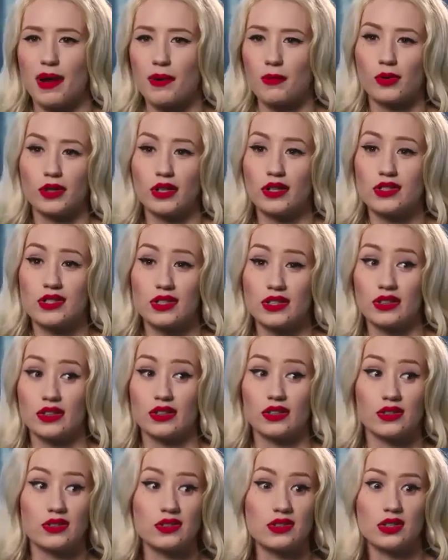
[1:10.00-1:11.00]
I wanted
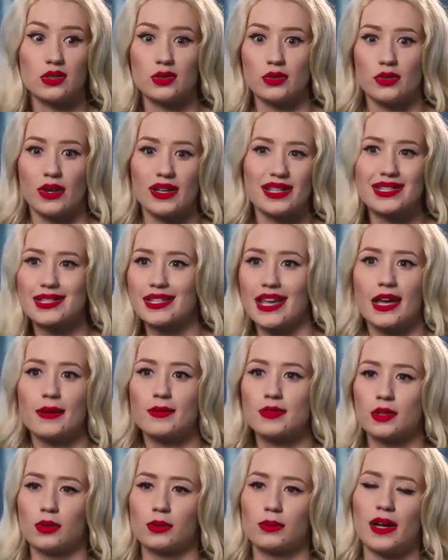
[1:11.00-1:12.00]
to
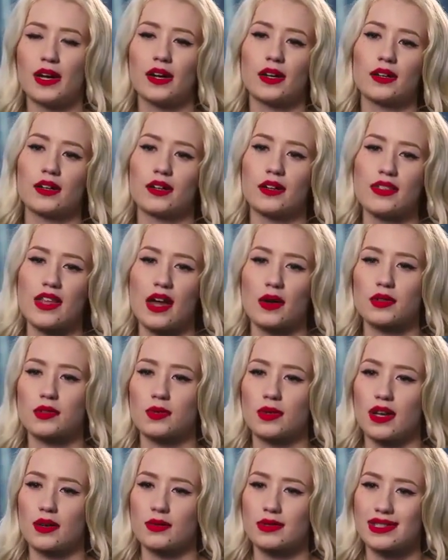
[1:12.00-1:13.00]
escape to America, and that was
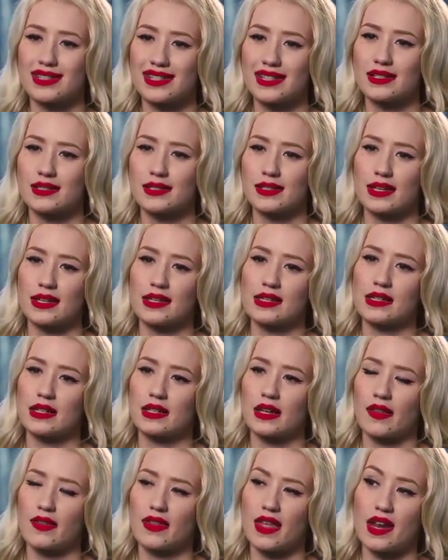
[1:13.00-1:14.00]
when I was 16,
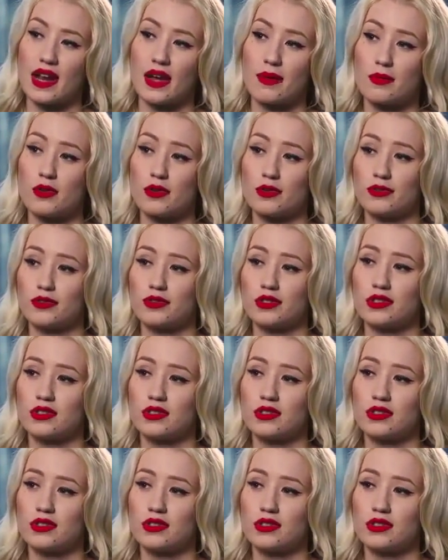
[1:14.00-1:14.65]
and then I moved